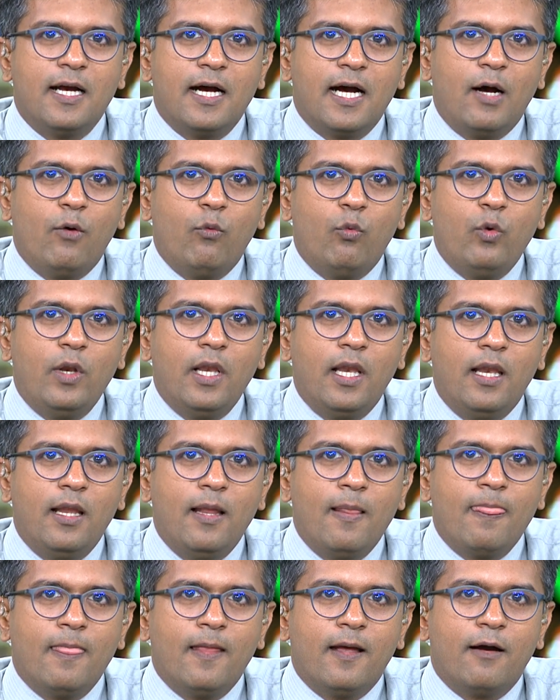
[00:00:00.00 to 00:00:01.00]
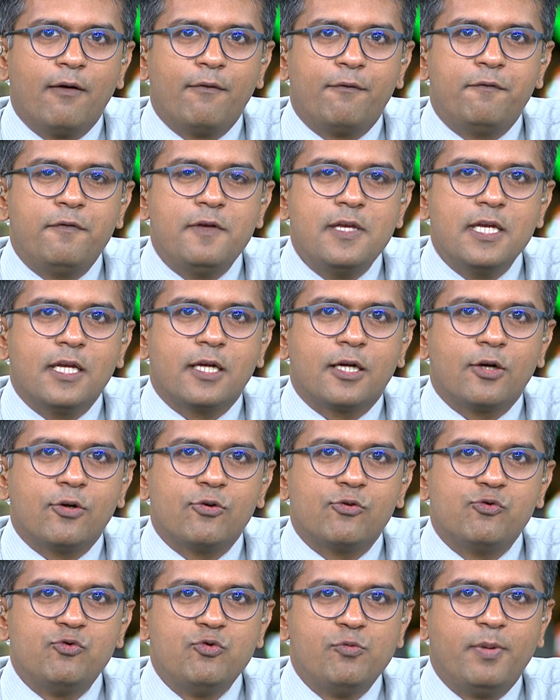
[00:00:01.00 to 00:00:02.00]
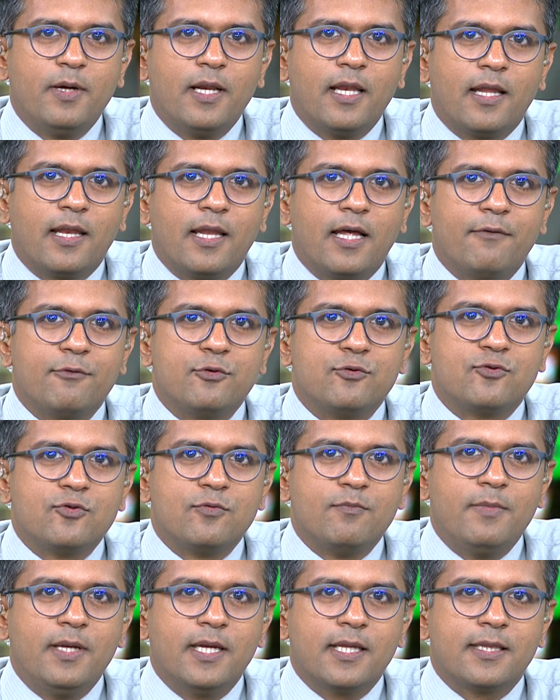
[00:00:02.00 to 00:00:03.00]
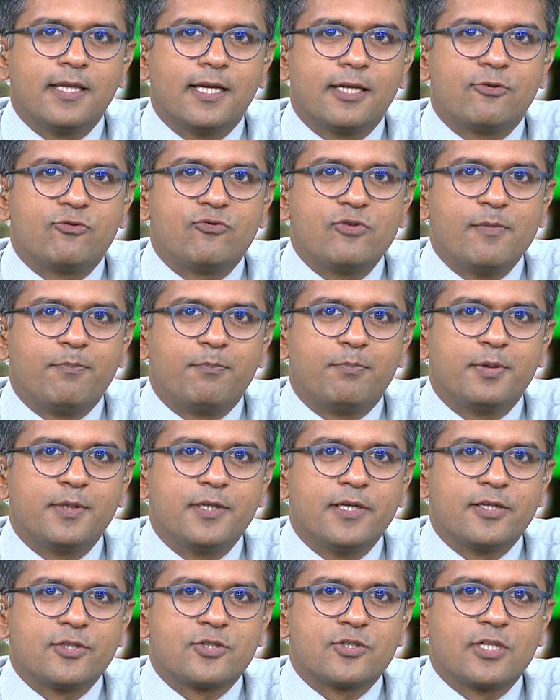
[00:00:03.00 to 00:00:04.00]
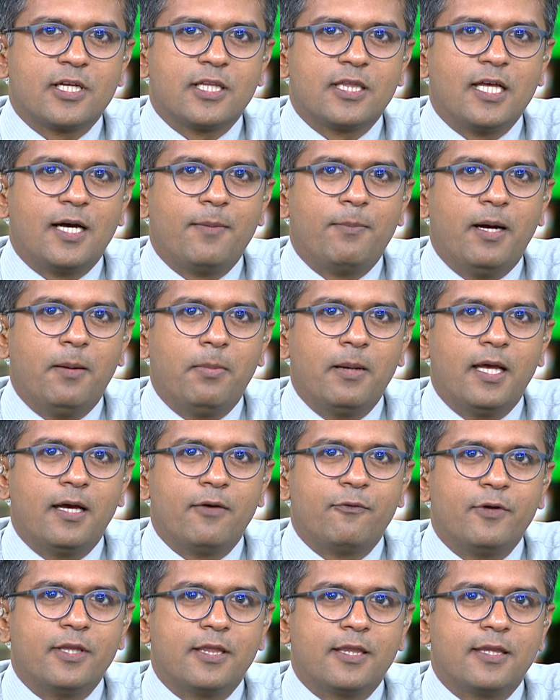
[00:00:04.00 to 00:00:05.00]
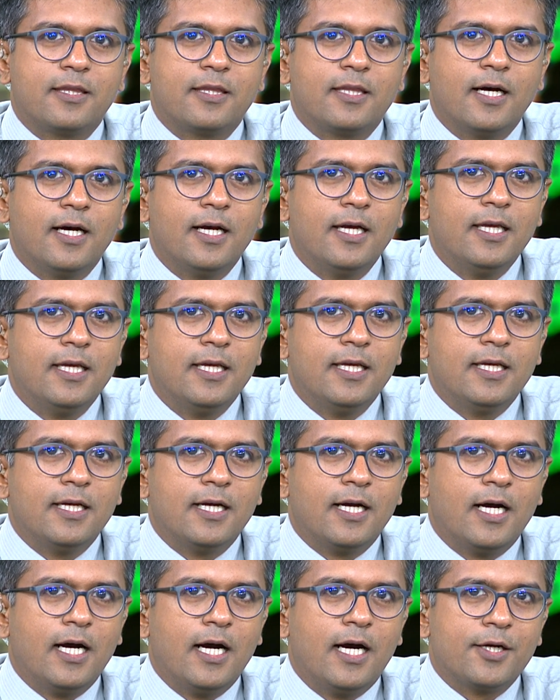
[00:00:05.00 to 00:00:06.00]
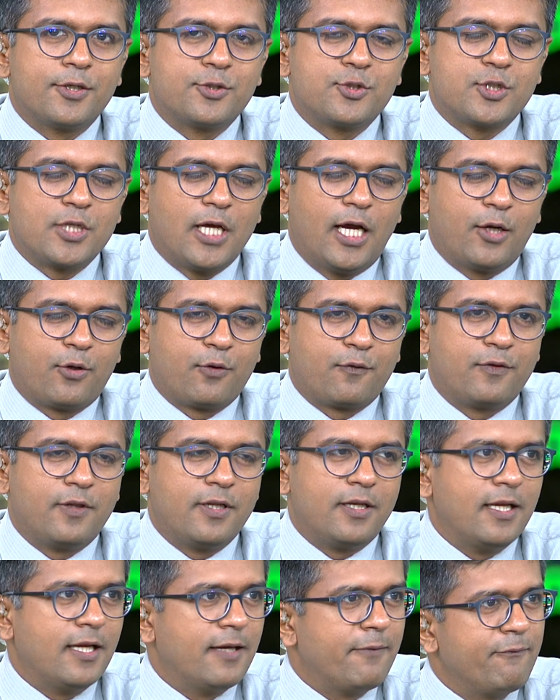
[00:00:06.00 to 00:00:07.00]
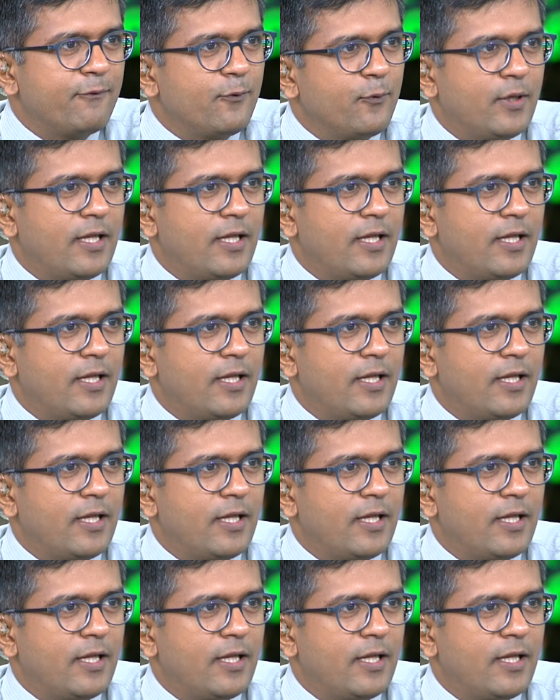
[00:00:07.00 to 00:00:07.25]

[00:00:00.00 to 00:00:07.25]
How will a weak ruble allow you to make that trip? Here's Shraddha Babla with uh, our chart of the day.